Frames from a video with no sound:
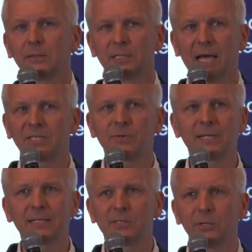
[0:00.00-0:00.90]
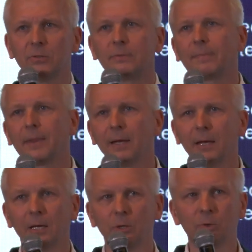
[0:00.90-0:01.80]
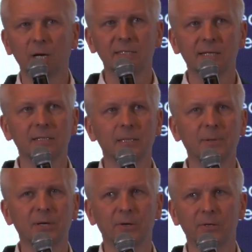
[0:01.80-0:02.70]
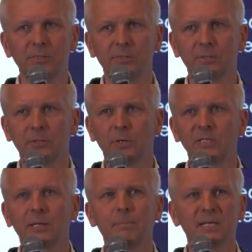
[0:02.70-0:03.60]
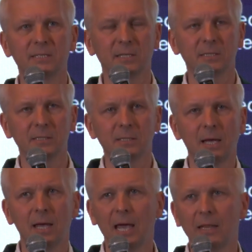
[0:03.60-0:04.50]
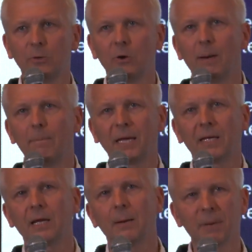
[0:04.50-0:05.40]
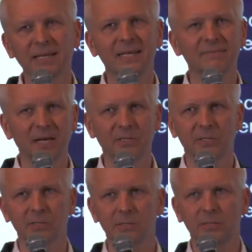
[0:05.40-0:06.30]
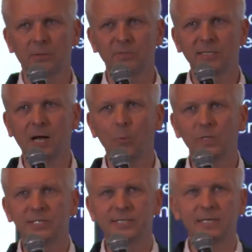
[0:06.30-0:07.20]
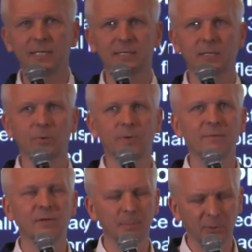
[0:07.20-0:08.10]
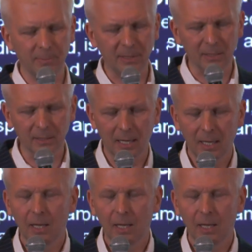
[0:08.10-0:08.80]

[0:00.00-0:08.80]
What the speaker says: the answer is you. You as entrepreneurs, you as a business, and you are backing up by the investors. So this is how we see the Ukraine will be rebuilt